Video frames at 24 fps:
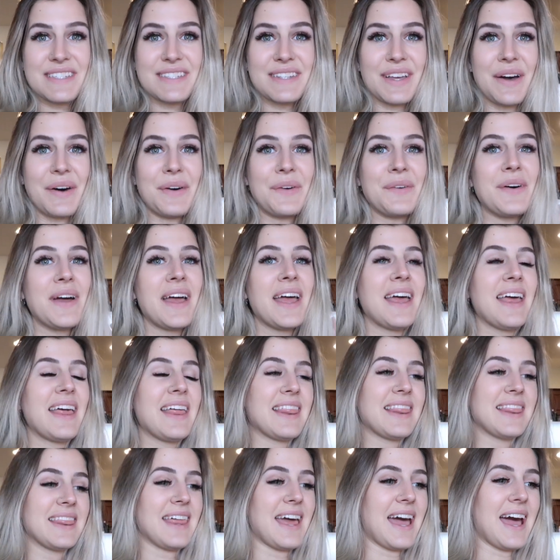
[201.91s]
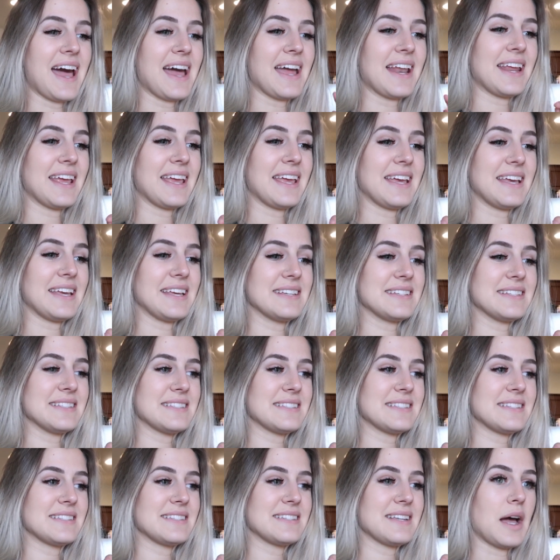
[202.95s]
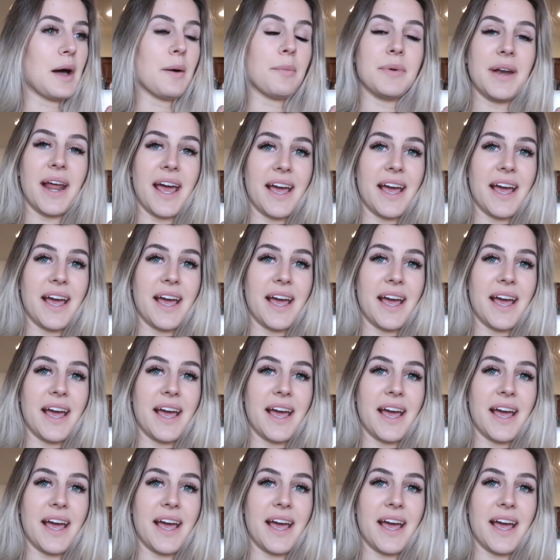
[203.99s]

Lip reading: So that is up